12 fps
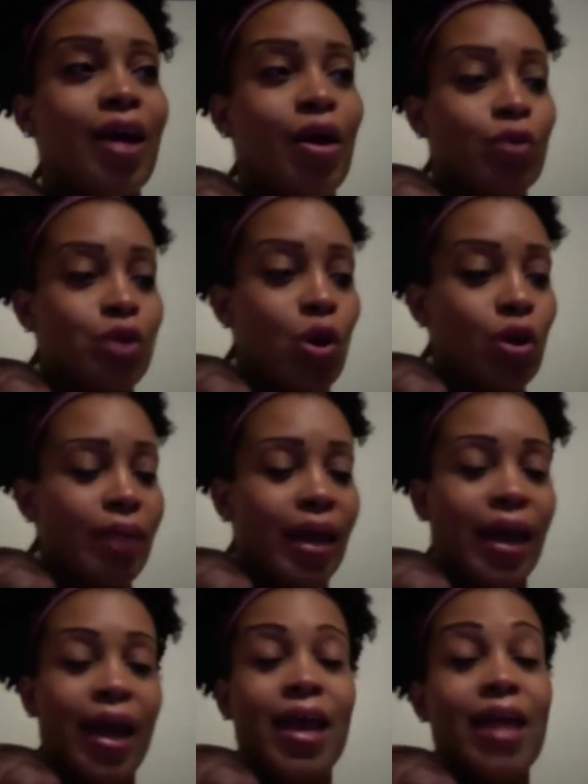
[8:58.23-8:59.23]
was holding my
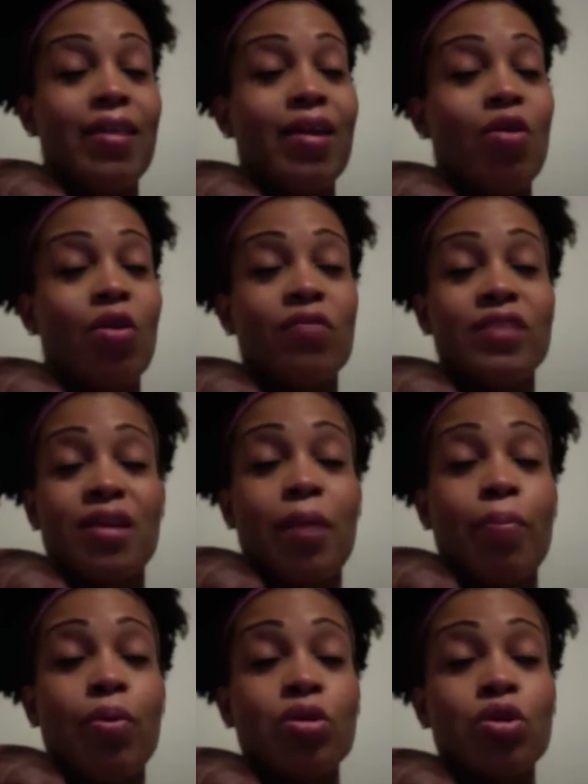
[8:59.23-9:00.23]
hand, and then all of a sudden I
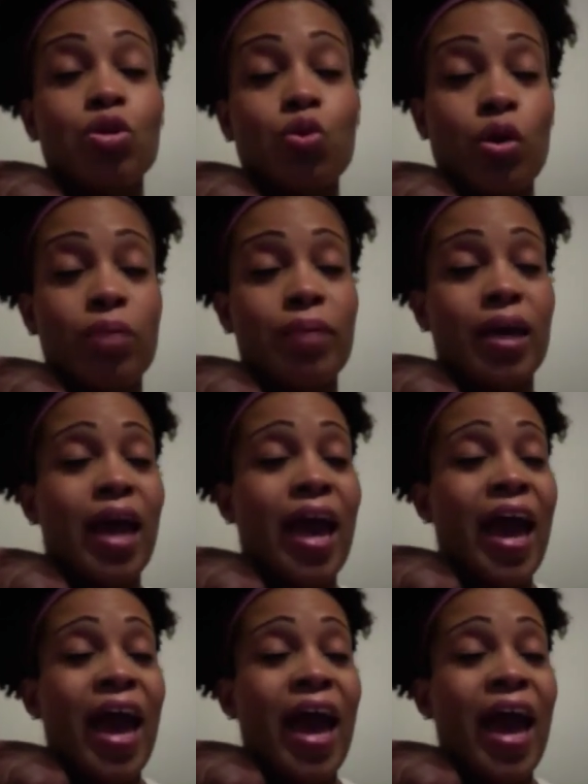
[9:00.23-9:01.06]
pulled her toward me,